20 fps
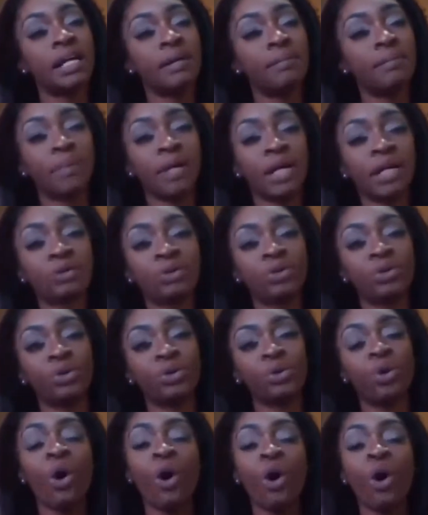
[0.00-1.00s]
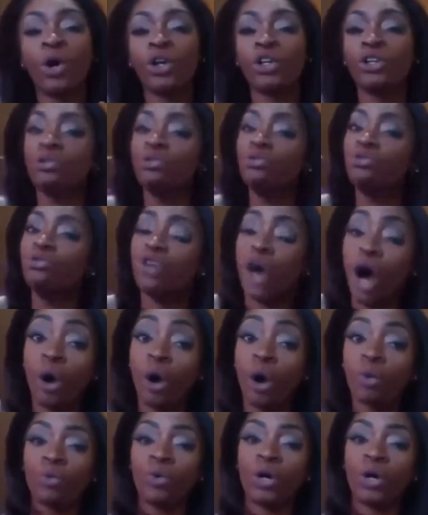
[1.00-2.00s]
been through or you
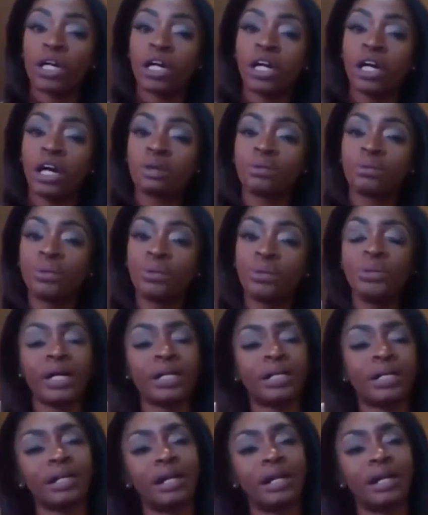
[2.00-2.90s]
don't want to go through,